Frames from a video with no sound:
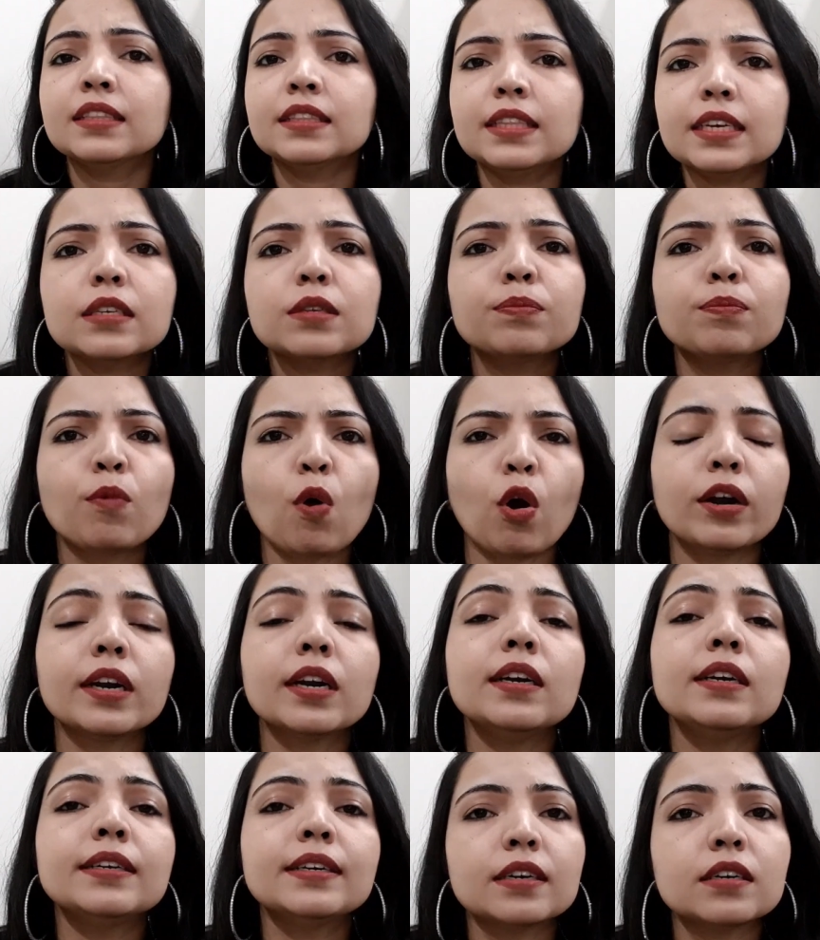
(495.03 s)
this
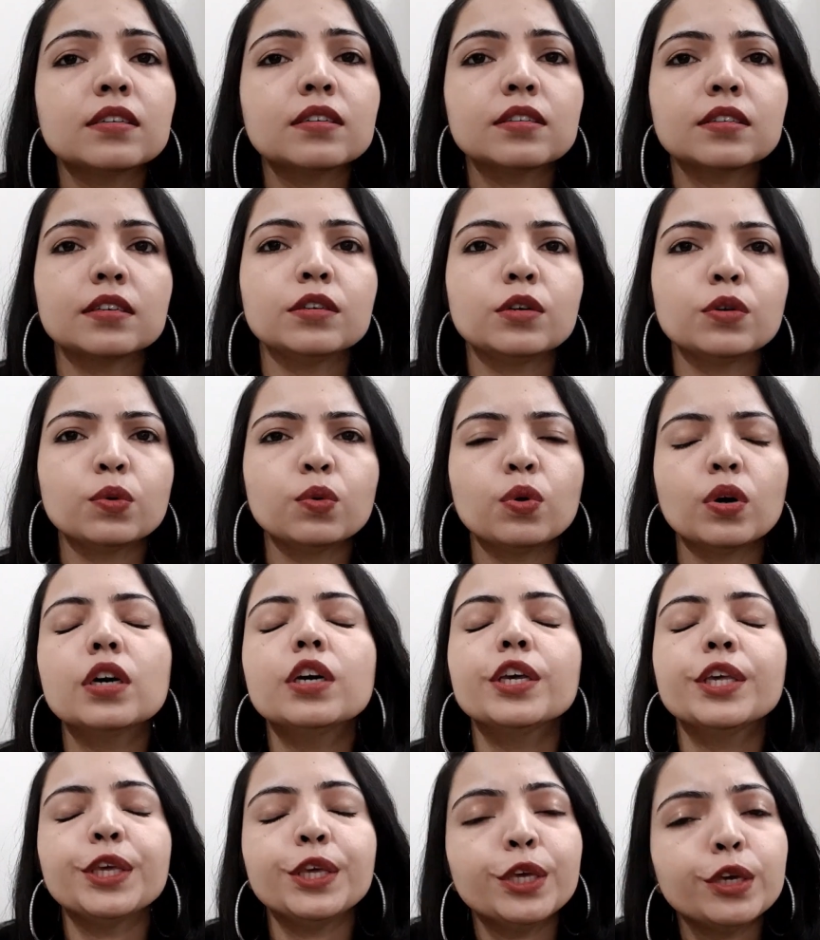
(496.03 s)
model turns into a
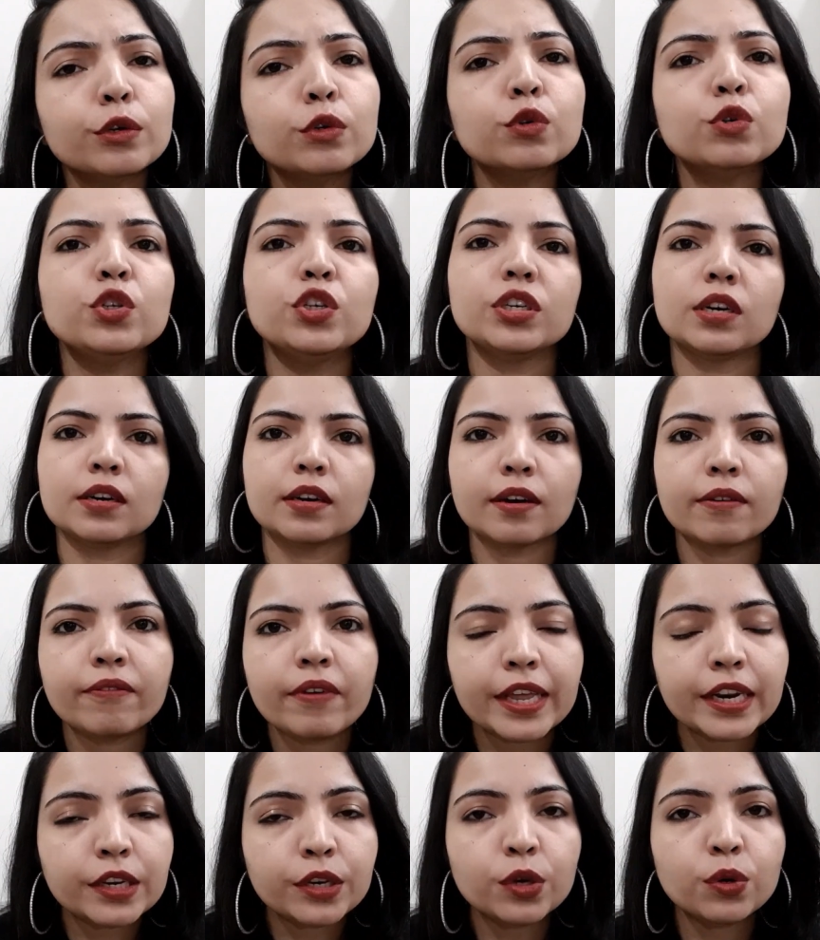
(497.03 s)
huge
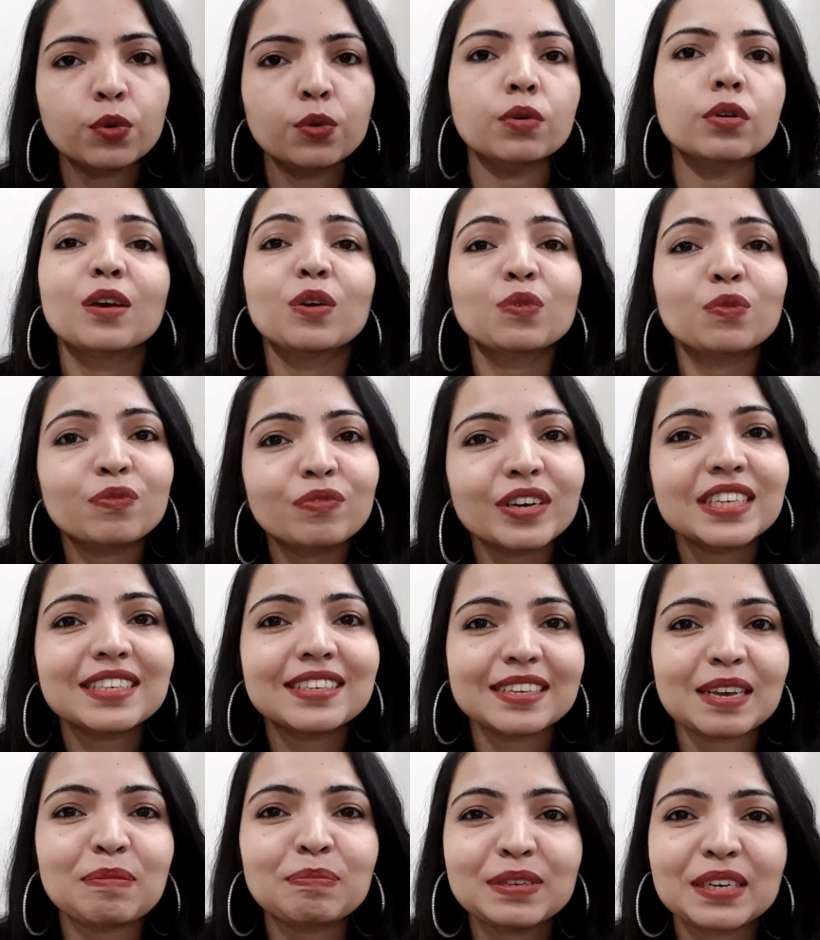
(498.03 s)
revenue, which
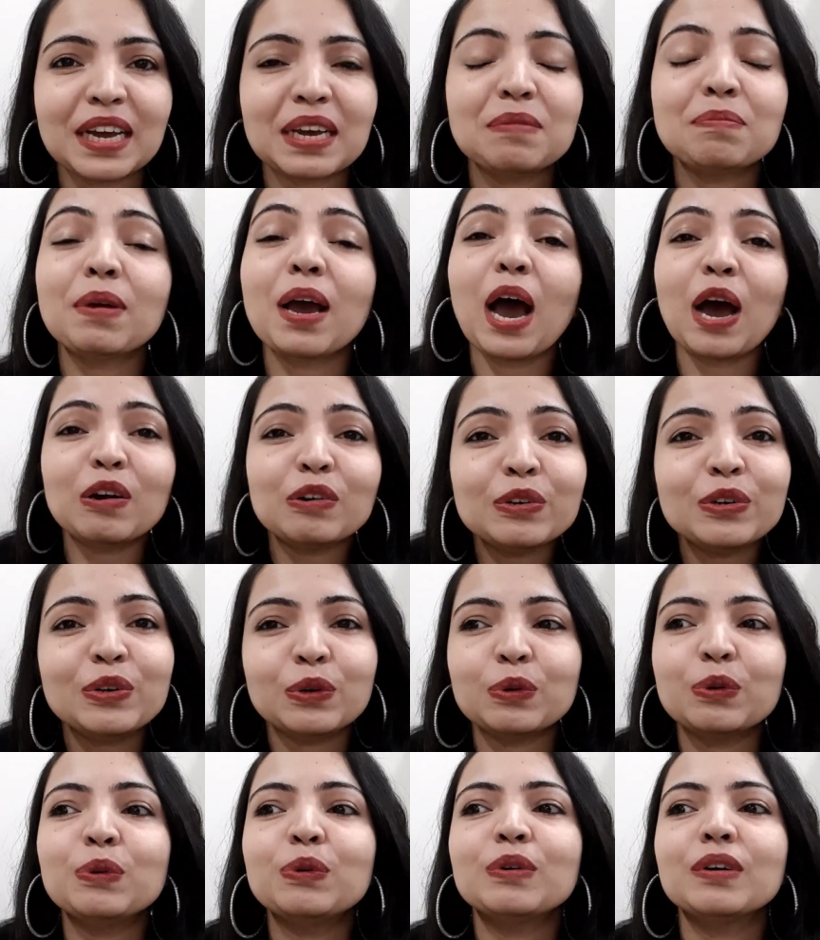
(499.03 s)
sometimes
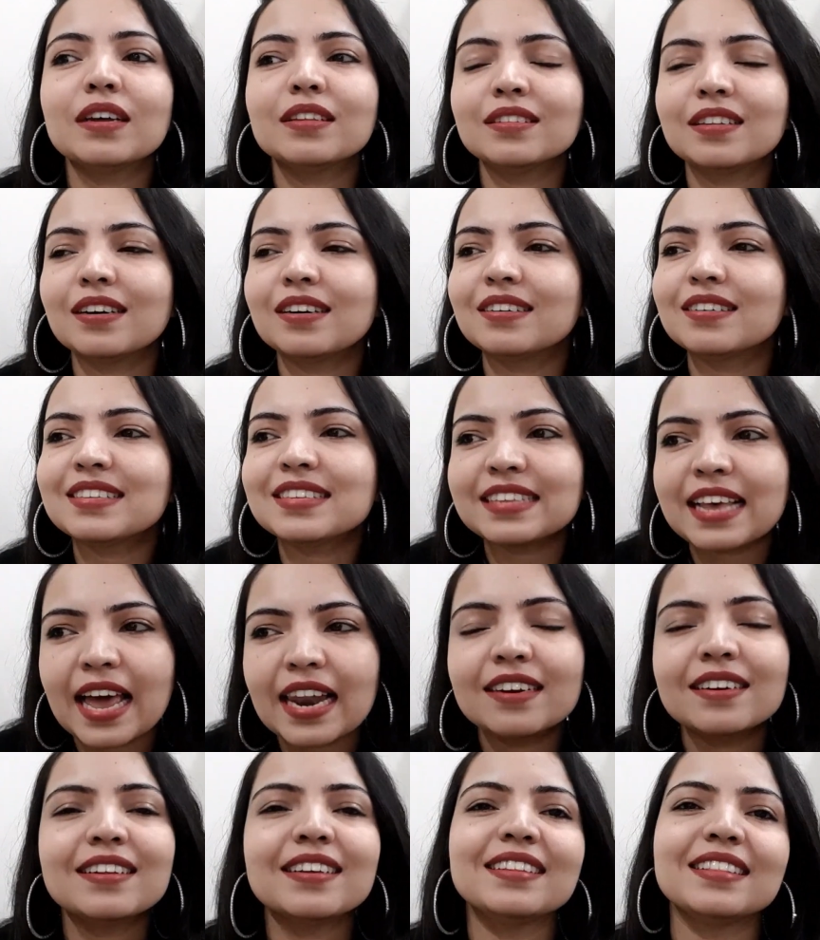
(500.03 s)
outdo the
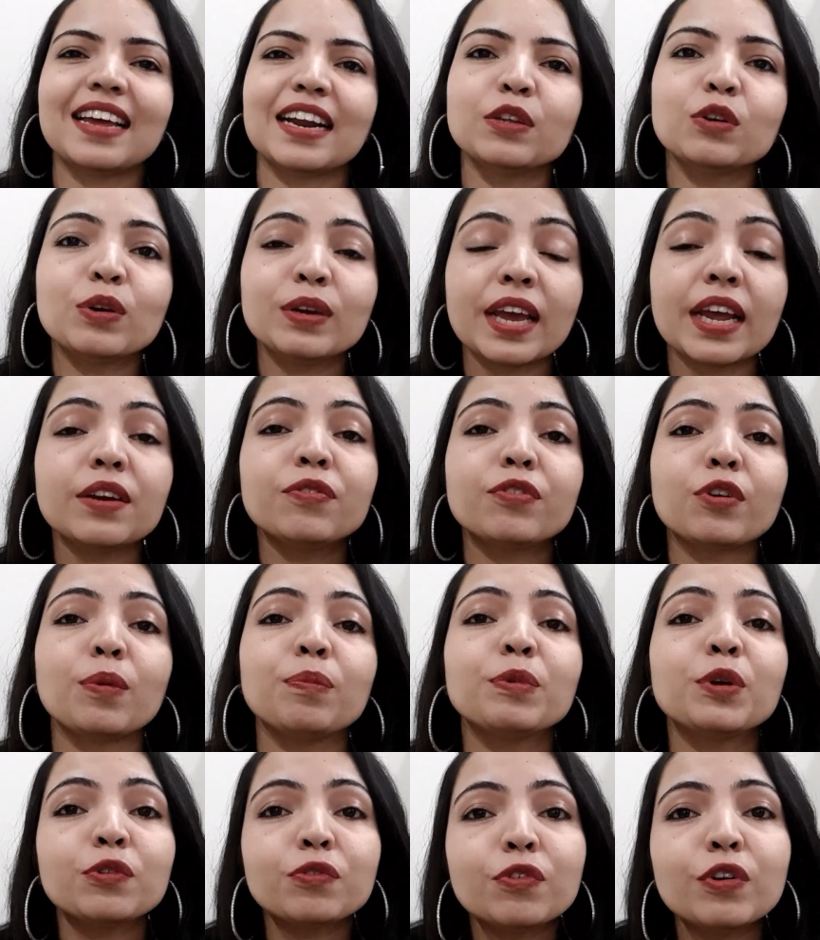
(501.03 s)
salary that you get from
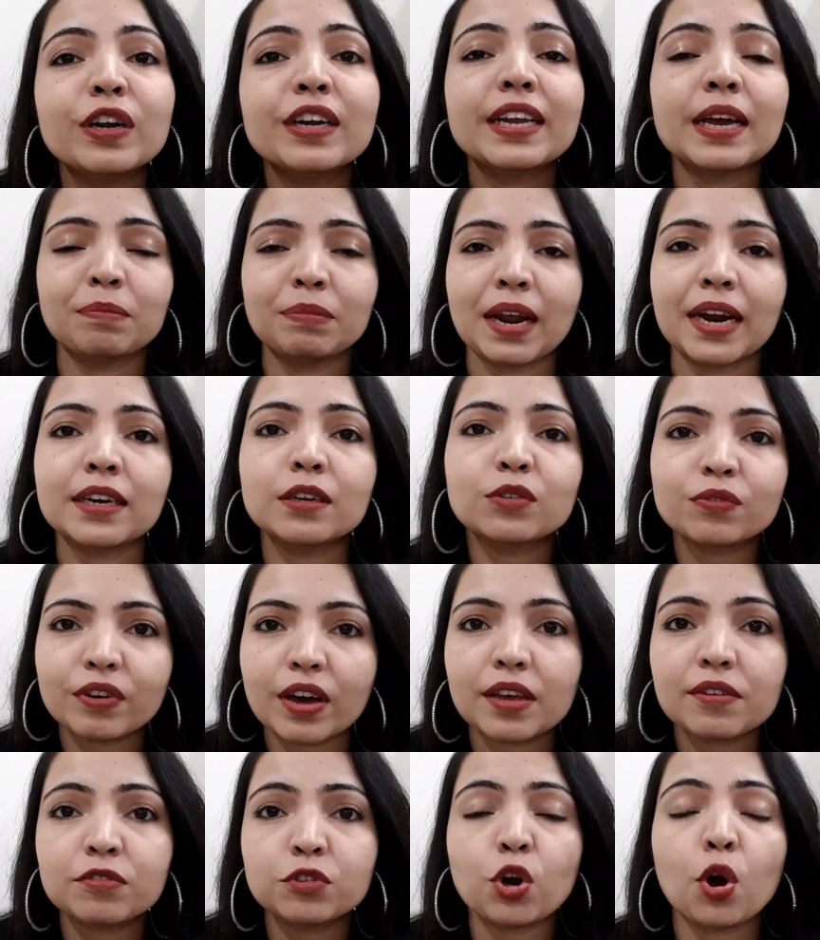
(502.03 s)
your full-time
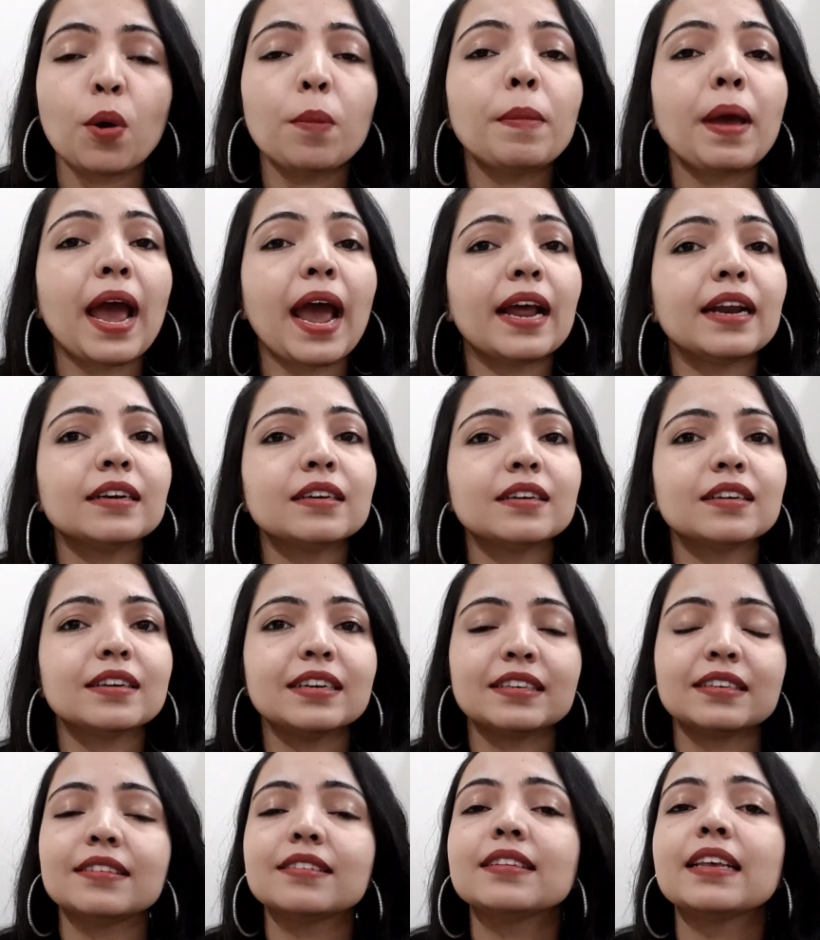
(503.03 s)
9-to-5 job. And
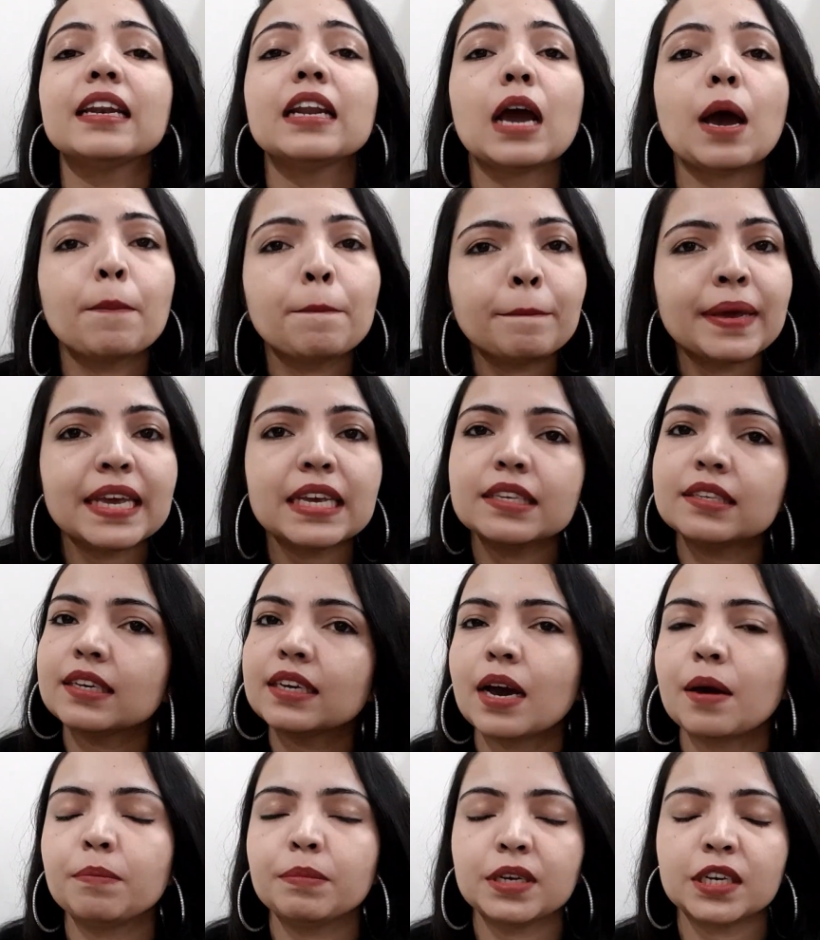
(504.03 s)
it is an amazing,
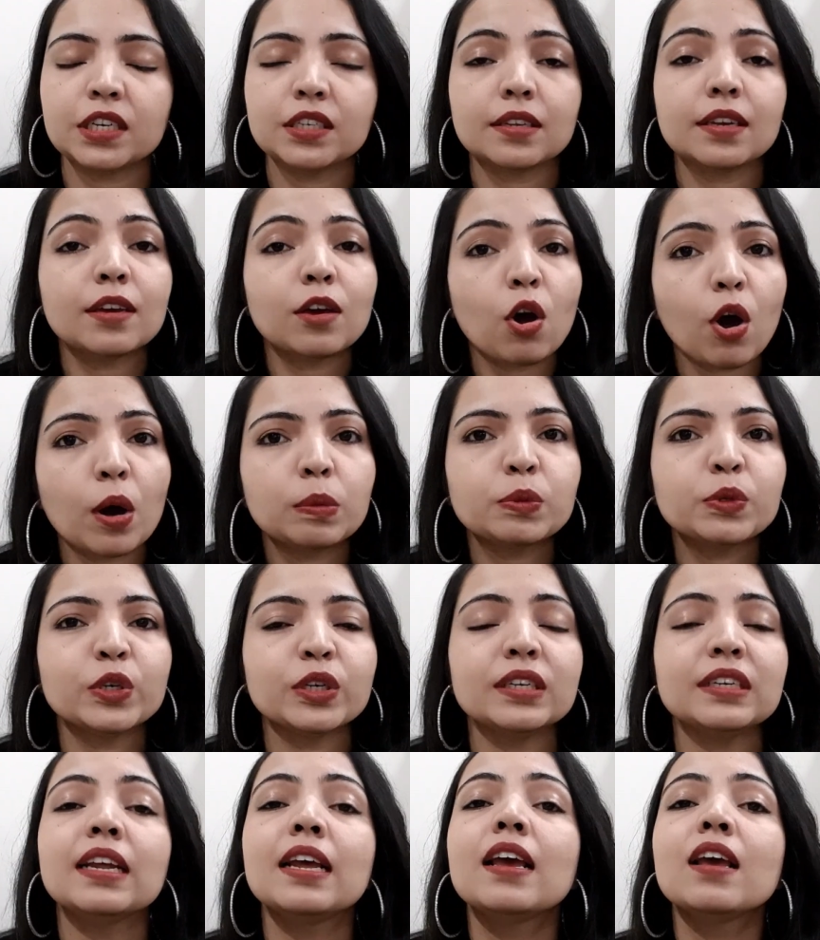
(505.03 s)
amazing
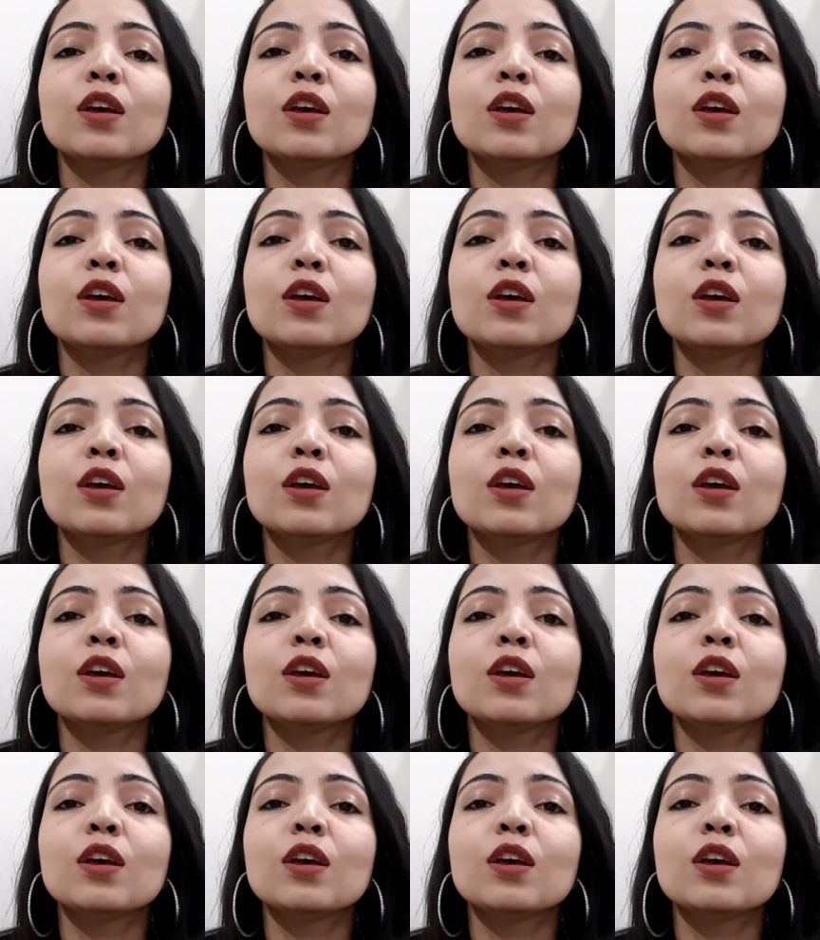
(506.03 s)
option.